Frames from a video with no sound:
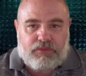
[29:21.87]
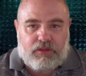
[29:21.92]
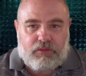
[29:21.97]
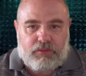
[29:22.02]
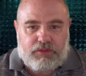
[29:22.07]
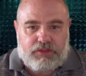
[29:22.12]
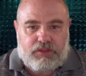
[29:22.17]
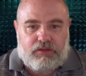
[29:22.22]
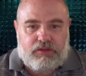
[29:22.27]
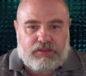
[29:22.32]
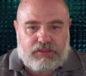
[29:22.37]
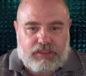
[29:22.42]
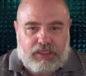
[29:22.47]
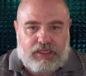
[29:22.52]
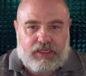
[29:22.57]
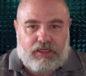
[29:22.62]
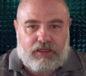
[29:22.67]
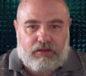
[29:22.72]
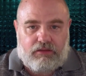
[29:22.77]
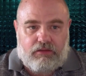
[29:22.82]
was they're
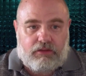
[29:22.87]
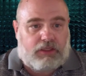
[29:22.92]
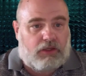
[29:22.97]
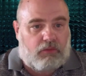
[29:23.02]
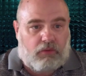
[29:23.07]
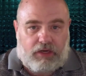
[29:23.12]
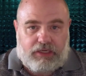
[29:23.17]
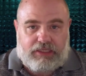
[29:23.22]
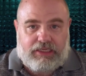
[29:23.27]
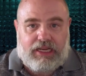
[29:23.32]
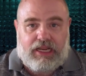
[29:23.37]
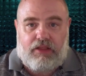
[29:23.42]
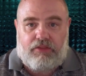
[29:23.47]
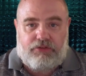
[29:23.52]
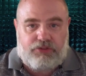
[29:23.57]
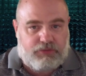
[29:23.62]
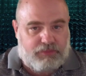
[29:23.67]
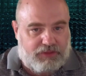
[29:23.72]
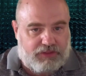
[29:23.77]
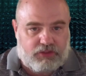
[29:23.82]
saying, look, at right now,
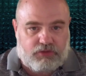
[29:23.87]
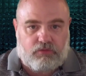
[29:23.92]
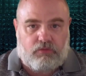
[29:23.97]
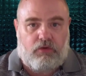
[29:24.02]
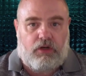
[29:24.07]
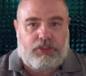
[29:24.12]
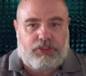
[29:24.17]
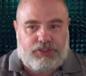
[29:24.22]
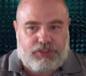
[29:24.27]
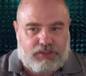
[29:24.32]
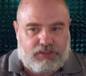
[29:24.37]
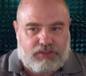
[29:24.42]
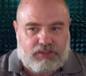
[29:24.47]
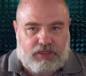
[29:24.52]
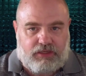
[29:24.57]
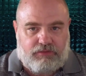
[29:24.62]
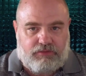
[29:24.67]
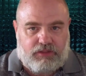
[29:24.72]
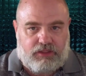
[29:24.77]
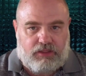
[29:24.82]
there's been this rush to
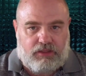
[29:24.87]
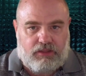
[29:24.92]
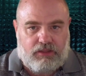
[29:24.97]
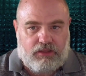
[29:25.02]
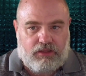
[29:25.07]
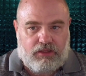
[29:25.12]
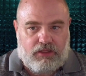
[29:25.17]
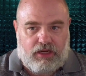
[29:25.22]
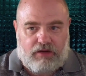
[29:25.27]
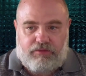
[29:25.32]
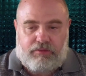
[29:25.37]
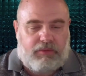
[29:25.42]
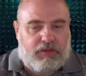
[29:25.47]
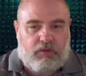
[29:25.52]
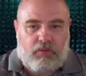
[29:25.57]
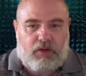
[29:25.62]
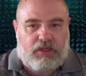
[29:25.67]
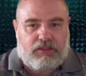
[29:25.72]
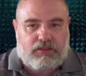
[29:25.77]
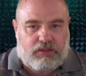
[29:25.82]
safety. Everybody
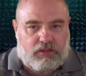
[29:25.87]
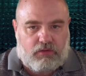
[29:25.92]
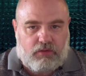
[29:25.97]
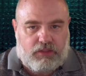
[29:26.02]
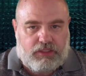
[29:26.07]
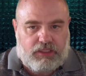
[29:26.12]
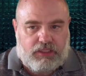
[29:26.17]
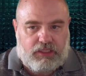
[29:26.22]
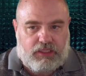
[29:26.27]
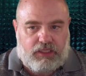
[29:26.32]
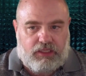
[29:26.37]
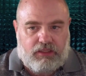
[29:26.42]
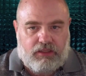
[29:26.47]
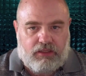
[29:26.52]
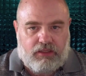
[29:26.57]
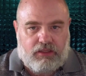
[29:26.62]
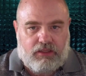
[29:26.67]
wants liquidity.